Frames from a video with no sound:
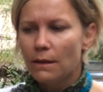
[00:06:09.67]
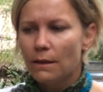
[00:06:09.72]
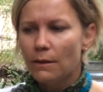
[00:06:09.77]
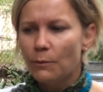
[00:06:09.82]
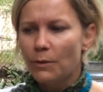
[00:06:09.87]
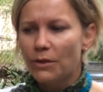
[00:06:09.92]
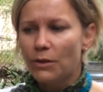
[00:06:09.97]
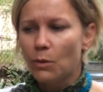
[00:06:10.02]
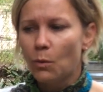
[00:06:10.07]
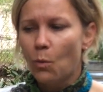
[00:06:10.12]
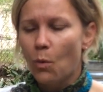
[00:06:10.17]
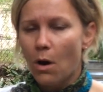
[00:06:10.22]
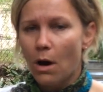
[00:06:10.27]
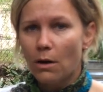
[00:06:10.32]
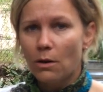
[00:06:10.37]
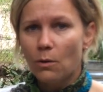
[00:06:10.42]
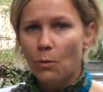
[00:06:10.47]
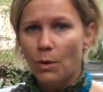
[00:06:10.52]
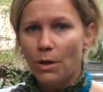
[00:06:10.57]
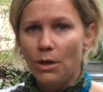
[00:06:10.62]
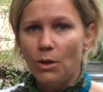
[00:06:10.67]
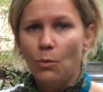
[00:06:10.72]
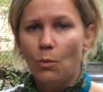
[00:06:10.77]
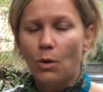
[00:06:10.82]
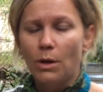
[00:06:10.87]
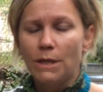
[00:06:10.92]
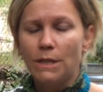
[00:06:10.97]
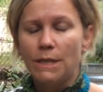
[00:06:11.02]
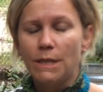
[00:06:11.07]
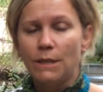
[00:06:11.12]
With the water, what you
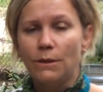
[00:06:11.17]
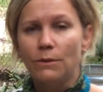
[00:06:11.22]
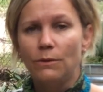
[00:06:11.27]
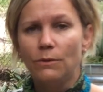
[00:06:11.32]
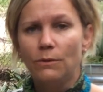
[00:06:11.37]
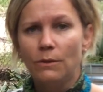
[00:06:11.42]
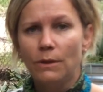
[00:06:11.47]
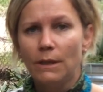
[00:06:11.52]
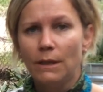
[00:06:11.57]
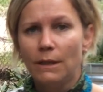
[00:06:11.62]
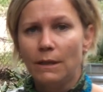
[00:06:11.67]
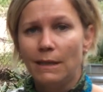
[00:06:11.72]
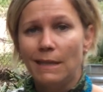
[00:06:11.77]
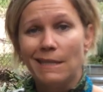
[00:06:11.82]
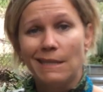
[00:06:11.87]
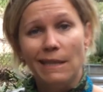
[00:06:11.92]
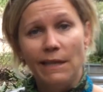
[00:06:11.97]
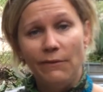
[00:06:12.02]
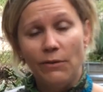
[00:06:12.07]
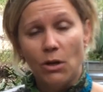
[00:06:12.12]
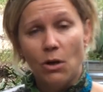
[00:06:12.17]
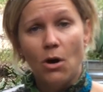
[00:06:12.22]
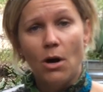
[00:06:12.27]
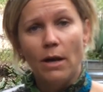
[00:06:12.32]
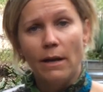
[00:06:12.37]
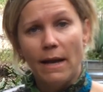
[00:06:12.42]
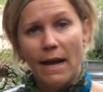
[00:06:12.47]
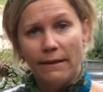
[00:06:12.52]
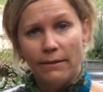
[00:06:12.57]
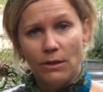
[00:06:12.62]
want to do is leave it
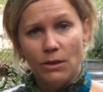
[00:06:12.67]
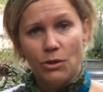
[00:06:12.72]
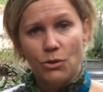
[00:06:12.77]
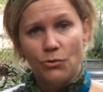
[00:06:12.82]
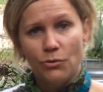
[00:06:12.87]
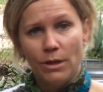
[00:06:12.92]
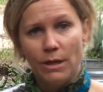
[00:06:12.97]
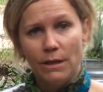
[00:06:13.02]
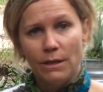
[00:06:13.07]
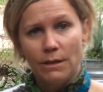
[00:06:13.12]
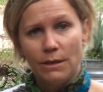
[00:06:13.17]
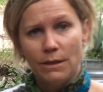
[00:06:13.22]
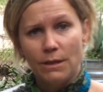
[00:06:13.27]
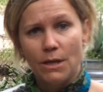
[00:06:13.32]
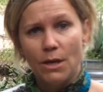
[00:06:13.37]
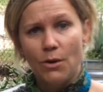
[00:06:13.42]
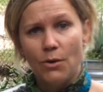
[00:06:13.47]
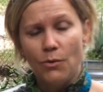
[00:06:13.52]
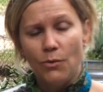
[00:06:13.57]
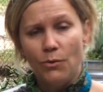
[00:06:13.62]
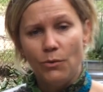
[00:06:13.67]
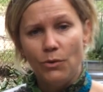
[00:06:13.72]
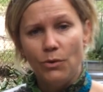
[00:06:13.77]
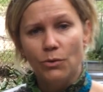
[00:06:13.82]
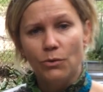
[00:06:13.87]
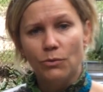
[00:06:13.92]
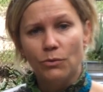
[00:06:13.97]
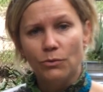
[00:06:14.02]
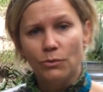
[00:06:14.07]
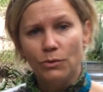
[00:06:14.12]
on at the street. So
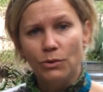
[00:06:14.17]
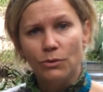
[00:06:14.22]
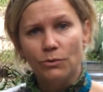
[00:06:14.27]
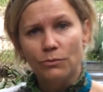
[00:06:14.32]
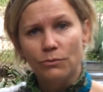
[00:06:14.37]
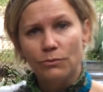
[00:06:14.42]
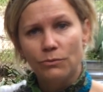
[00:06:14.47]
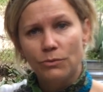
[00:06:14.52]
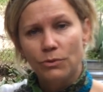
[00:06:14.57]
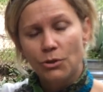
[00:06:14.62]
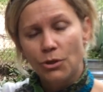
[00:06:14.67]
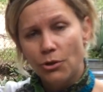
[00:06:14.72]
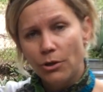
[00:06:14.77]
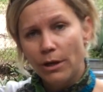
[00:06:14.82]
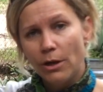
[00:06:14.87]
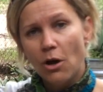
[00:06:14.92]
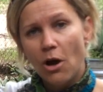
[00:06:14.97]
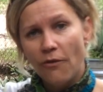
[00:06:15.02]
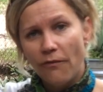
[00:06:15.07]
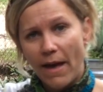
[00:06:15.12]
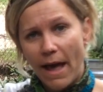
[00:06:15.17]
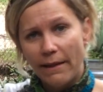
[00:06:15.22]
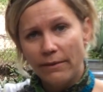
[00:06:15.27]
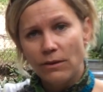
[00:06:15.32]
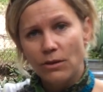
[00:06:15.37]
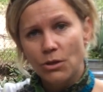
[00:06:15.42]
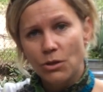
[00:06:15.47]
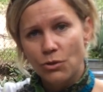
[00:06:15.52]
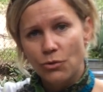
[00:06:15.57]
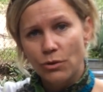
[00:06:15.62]
you'll turn it off at
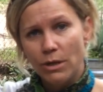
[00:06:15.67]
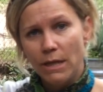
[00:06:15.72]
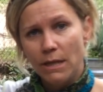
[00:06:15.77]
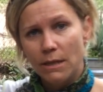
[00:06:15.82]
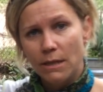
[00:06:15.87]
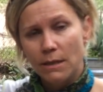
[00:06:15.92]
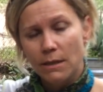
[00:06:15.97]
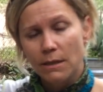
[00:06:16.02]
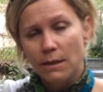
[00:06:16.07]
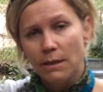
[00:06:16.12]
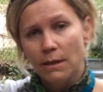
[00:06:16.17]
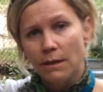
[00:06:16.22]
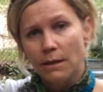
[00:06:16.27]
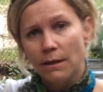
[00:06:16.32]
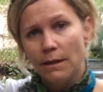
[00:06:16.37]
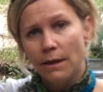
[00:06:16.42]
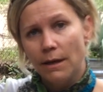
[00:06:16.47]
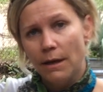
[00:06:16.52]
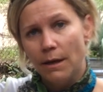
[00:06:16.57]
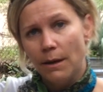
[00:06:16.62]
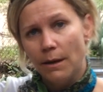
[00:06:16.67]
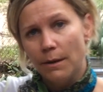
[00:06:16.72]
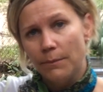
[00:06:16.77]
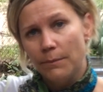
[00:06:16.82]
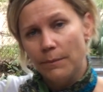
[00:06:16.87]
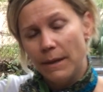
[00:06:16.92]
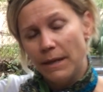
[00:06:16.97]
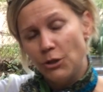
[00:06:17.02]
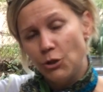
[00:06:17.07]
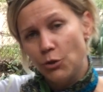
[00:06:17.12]
the street
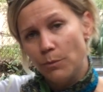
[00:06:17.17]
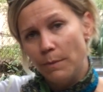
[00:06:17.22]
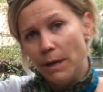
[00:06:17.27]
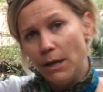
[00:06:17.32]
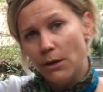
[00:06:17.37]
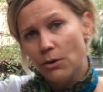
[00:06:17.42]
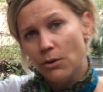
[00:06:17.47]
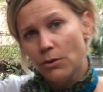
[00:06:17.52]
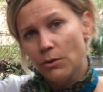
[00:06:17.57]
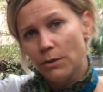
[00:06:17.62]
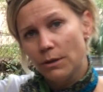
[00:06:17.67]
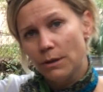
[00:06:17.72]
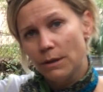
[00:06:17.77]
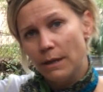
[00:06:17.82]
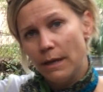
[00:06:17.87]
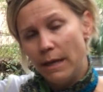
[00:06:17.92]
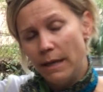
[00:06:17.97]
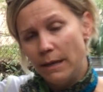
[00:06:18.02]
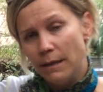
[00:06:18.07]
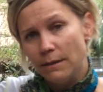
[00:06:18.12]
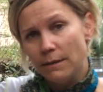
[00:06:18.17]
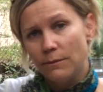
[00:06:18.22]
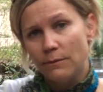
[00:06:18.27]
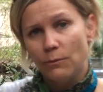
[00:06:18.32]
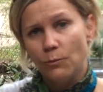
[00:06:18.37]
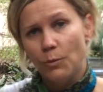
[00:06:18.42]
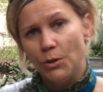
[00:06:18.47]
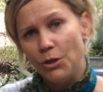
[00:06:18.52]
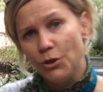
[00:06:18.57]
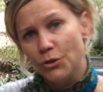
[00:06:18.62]
at your meter, and
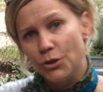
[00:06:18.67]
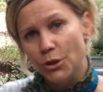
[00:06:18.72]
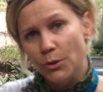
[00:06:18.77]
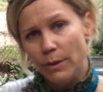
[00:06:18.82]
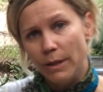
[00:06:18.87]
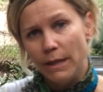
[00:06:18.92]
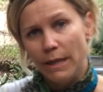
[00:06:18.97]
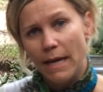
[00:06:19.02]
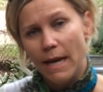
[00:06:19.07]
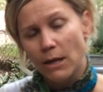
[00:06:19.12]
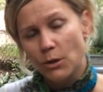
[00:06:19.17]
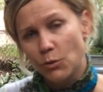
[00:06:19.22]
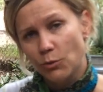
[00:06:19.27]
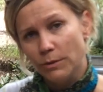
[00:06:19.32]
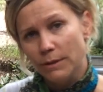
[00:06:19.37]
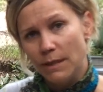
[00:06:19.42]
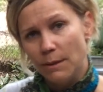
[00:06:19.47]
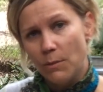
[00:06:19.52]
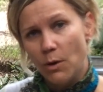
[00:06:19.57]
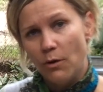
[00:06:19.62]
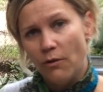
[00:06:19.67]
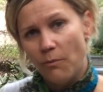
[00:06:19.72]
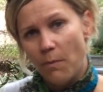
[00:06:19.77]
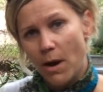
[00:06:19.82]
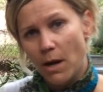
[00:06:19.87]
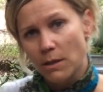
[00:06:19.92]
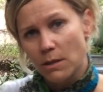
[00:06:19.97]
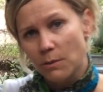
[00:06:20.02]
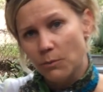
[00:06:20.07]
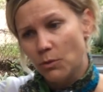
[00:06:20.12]
when you're doing the actual demo, if
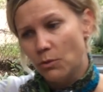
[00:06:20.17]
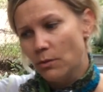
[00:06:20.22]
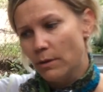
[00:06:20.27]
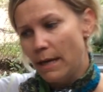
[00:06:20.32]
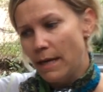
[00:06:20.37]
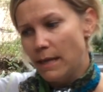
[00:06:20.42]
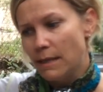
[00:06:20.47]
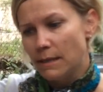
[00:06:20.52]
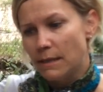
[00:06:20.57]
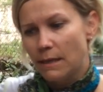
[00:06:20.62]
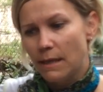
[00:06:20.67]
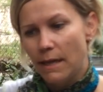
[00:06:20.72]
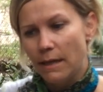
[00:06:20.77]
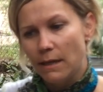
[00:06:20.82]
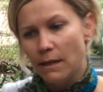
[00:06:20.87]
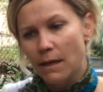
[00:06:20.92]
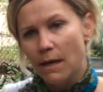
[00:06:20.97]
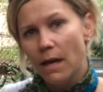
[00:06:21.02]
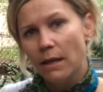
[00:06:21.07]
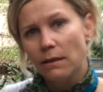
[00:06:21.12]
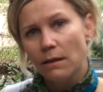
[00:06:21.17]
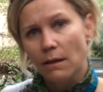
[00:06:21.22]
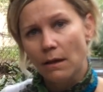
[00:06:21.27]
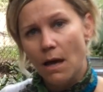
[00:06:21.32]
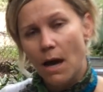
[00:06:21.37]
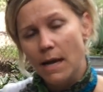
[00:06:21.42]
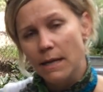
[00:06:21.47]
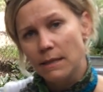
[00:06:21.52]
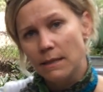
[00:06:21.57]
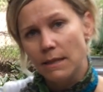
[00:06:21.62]
possible, and cut the
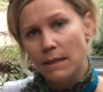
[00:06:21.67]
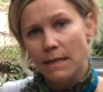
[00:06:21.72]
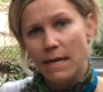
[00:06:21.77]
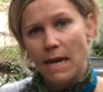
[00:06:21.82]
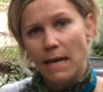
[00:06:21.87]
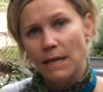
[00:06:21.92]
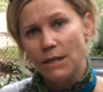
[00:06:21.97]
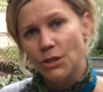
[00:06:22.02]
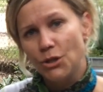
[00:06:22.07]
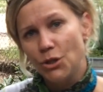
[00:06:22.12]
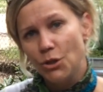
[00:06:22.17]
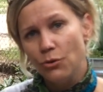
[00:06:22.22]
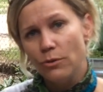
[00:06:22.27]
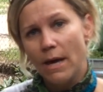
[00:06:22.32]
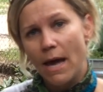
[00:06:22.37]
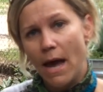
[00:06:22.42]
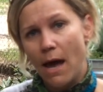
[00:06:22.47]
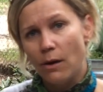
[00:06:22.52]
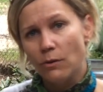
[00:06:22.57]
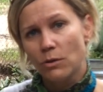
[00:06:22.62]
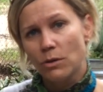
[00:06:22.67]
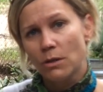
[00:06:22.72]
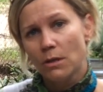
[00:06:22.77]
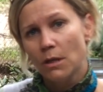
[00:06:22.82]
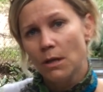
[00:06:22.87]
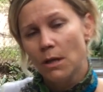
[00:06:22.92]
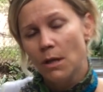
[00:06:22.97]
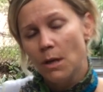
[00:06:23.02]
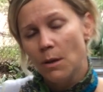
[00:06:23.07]
lines that take it to the house.